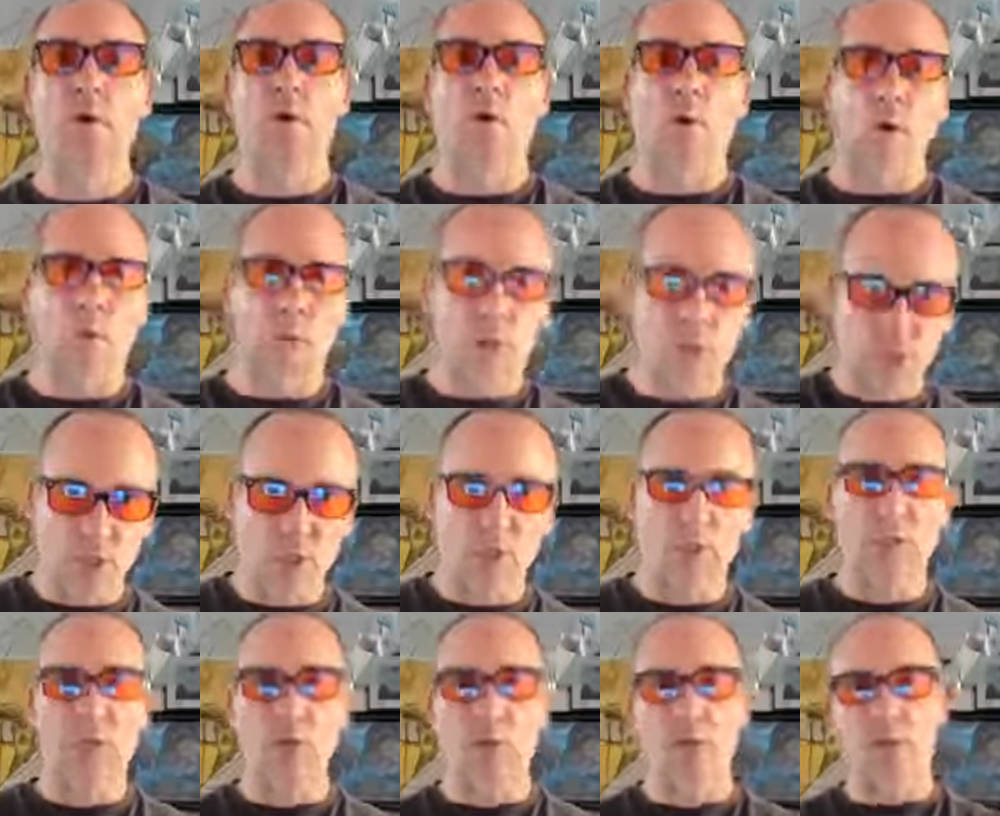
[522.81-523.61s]
well, when it's
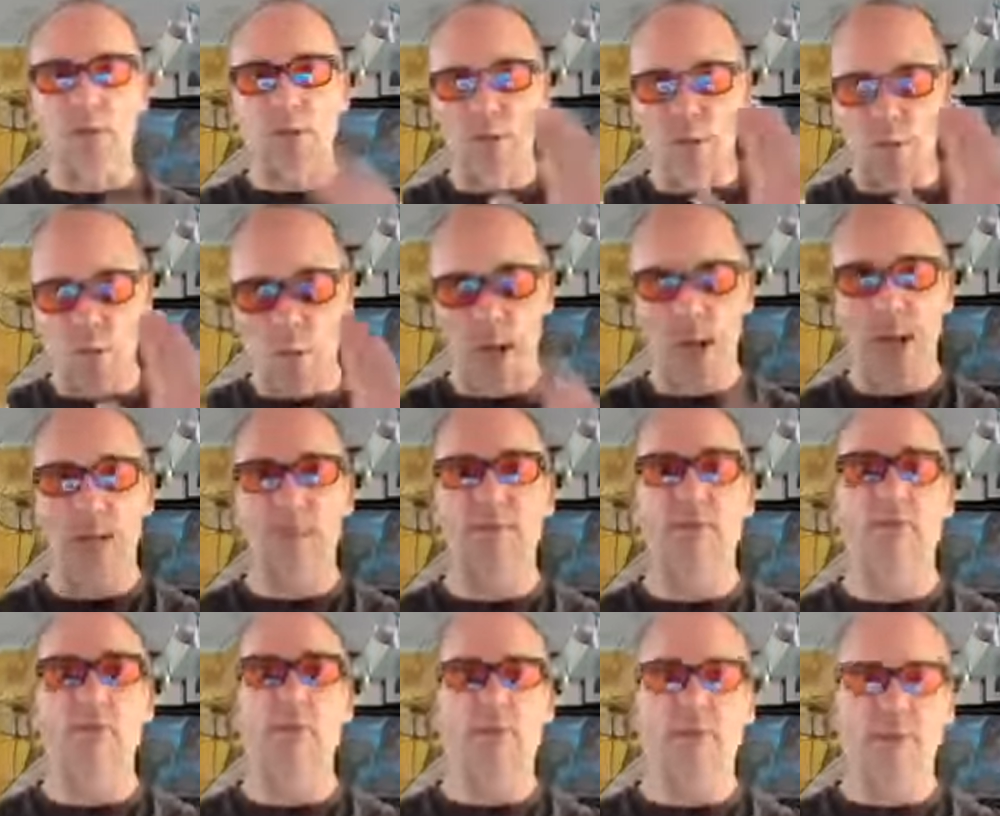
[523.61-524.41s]
your turn to do the
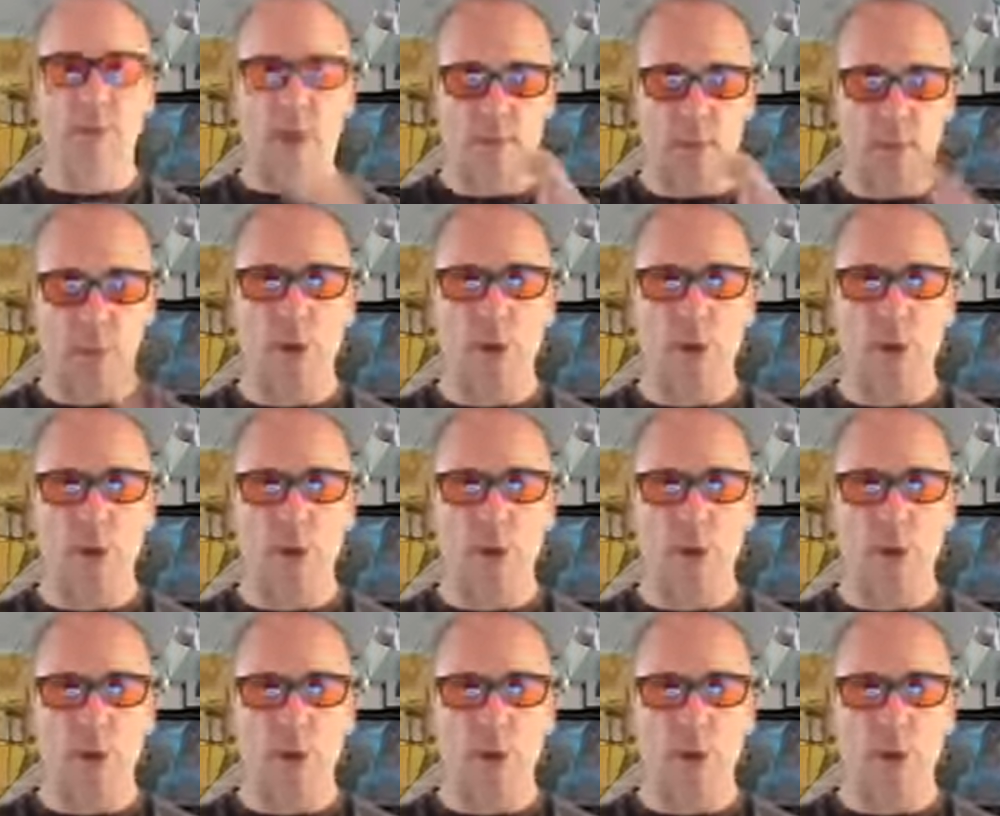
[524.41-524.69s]
wave, you lift up